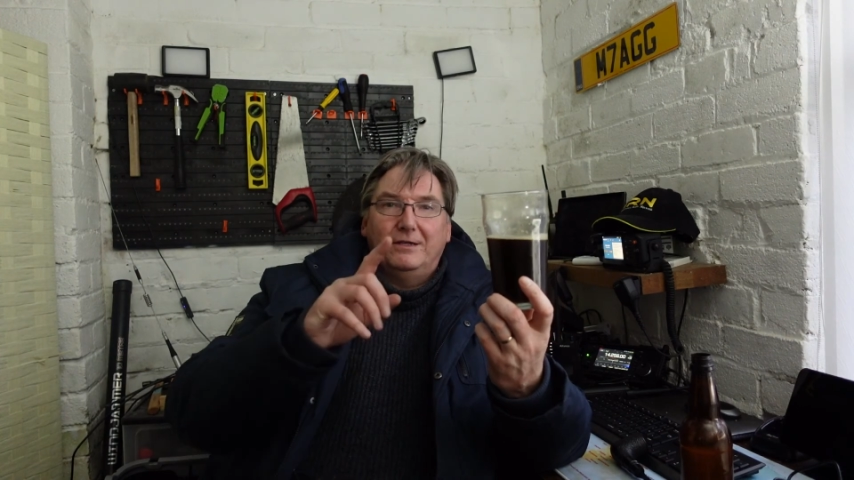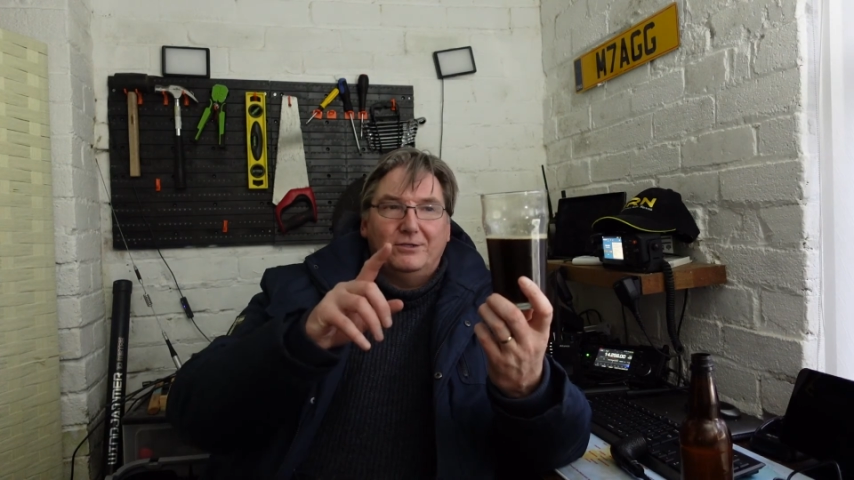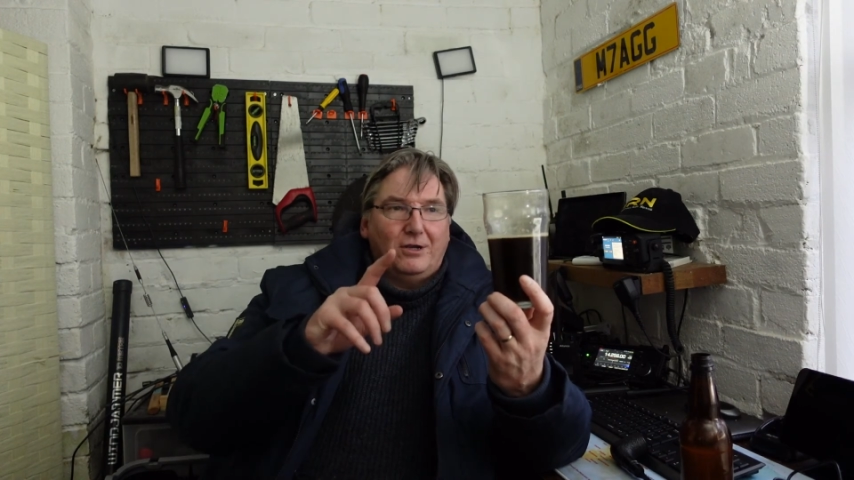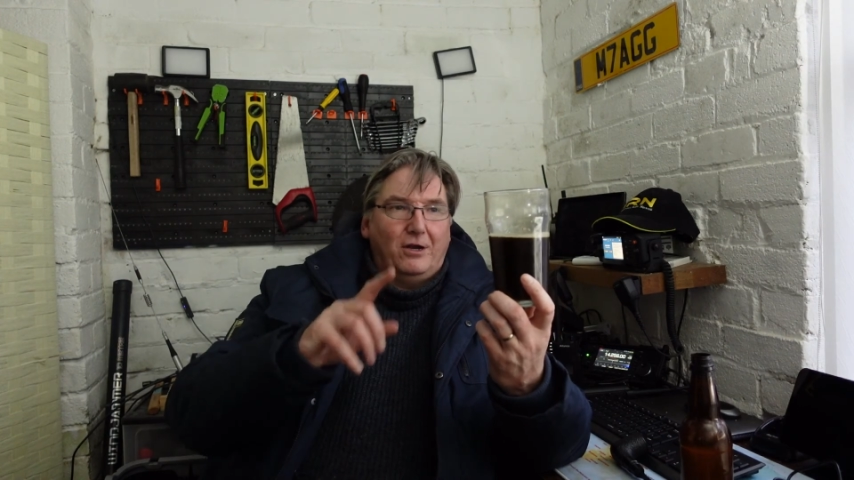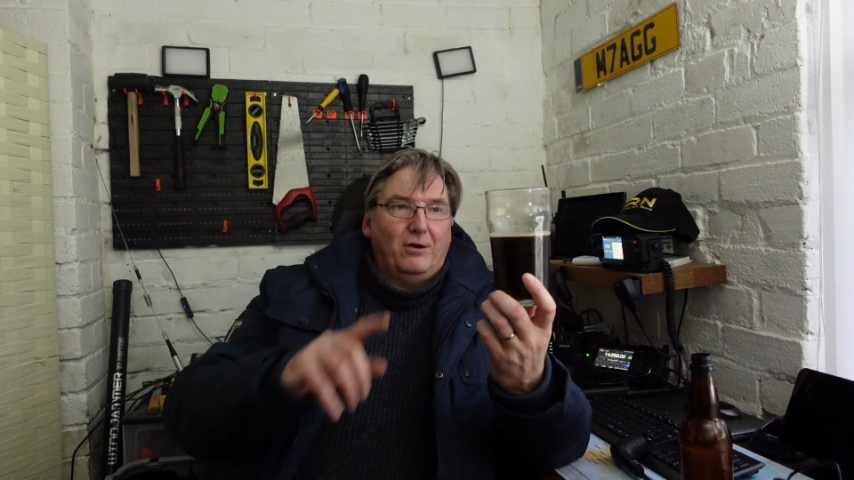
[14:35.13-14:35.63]

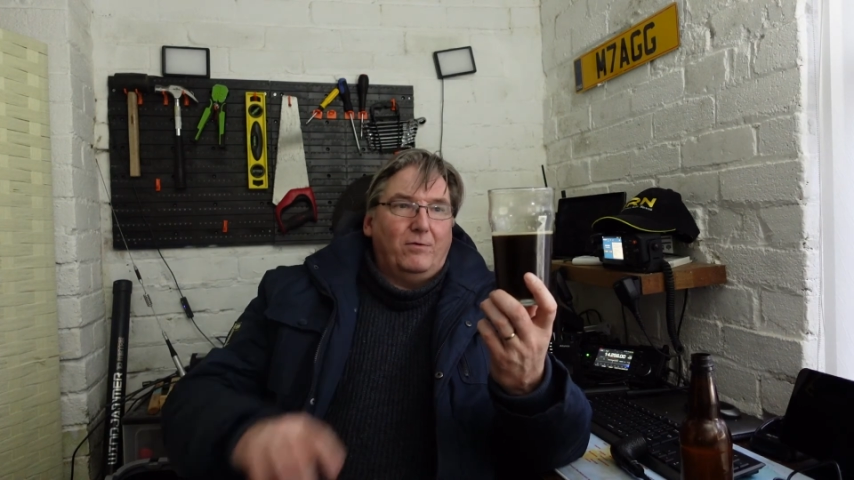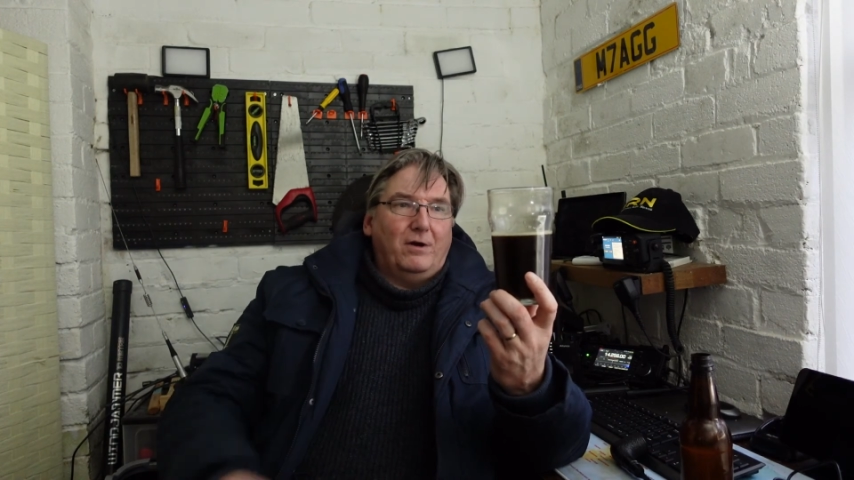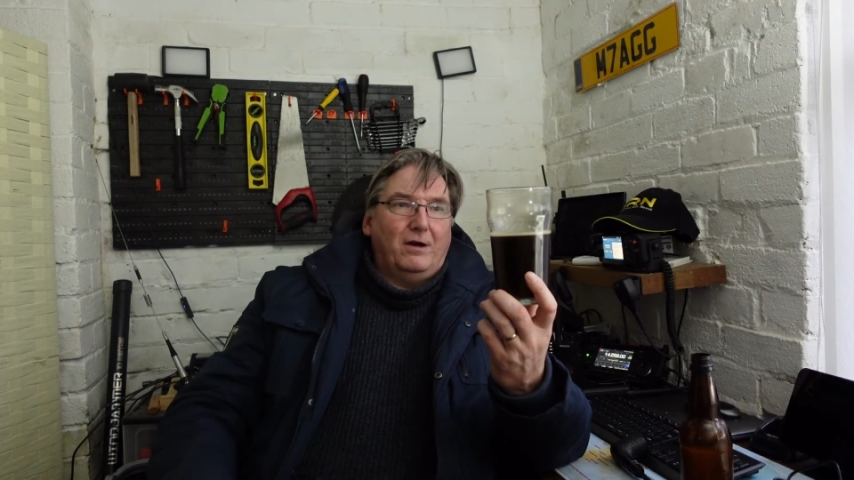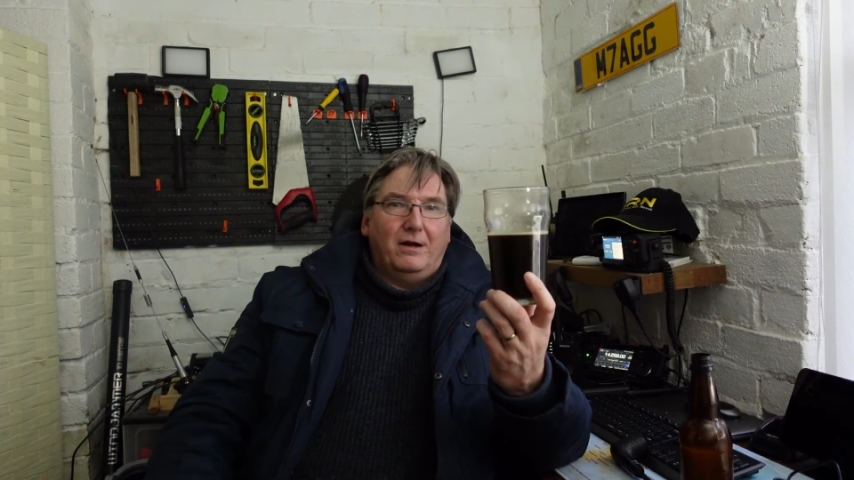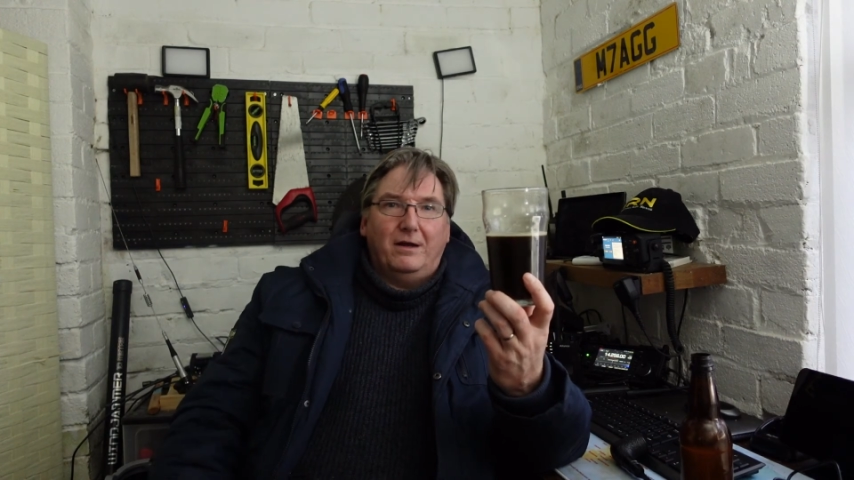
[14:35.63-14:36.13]

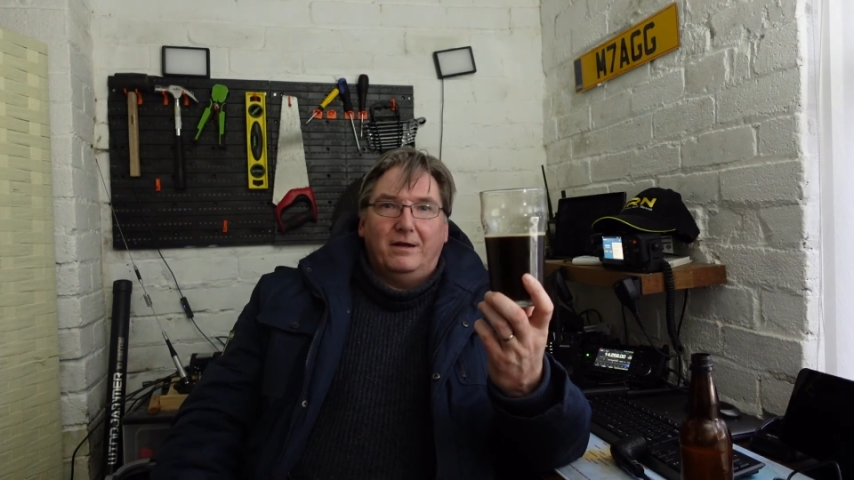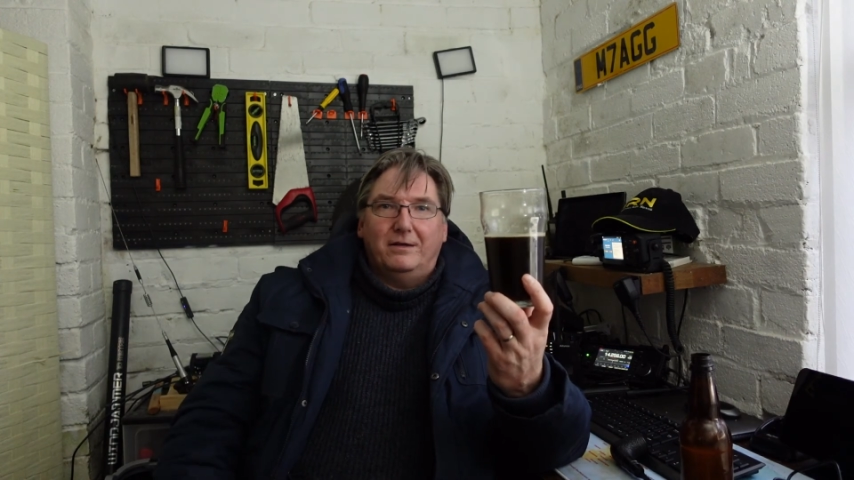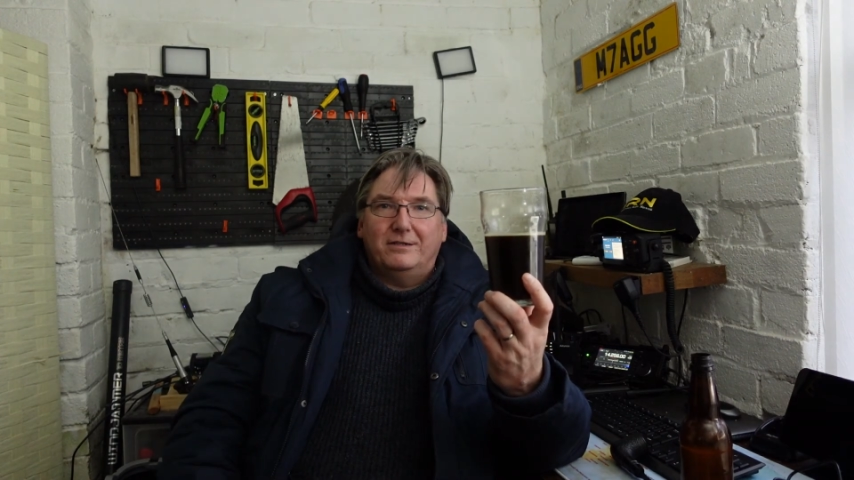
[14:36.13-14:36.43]
so